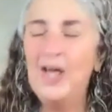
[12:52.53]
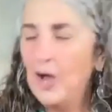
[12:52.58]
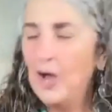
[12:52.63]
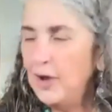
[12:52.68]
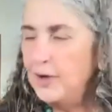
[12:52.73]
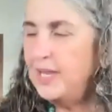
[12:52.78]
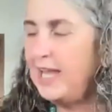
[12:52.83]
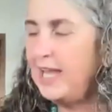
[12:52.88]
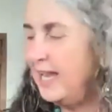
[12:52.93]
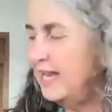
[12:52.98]

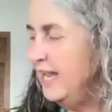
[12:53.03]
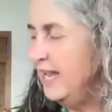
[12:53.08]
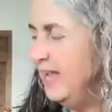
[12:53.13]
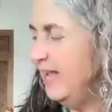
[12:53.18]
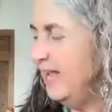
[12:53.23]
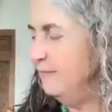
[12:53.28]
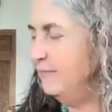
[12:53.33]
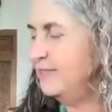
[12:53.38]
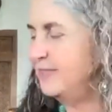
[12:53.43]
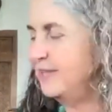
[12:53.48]
okay,
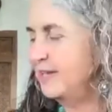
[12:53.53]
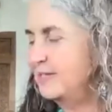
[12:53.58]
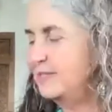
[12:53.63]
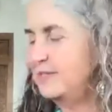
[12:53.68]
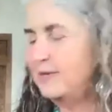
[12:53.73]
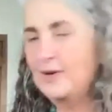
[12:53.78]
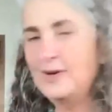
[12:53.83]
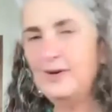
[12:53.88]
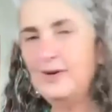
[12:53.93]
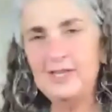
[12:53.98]
everything's
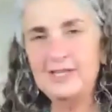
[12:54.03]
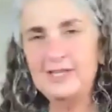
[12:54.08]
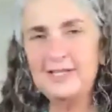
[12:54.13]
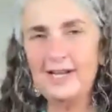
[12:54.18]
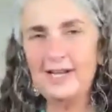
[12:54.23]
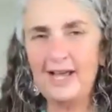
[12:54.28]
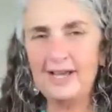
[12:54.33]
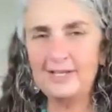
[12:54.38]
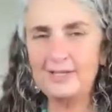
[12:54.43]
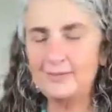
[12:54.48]
this
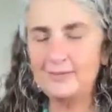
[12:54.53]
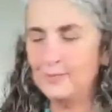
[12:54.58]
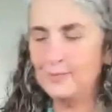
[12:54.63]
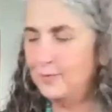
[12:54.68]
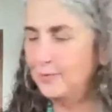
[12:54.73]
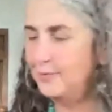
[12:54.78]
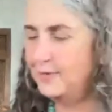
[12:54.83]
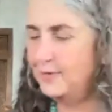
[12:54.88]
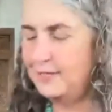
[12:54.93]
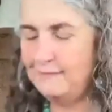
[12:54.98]
glass of
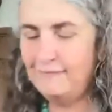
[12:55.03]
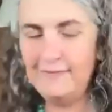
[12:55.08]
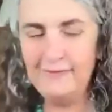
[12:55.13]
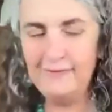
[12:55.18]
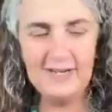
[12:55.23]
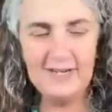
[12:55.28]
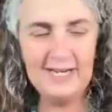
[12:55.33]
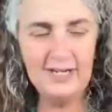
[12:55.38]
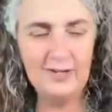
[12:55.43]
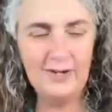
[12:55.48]
water is
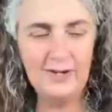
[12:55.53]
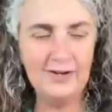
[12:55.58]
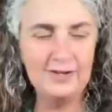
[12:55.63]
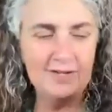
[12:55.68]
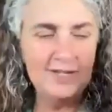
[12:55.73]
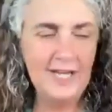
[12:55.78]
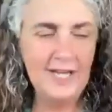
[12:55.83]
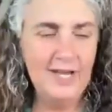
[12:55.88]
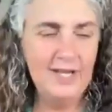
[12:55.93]
$15.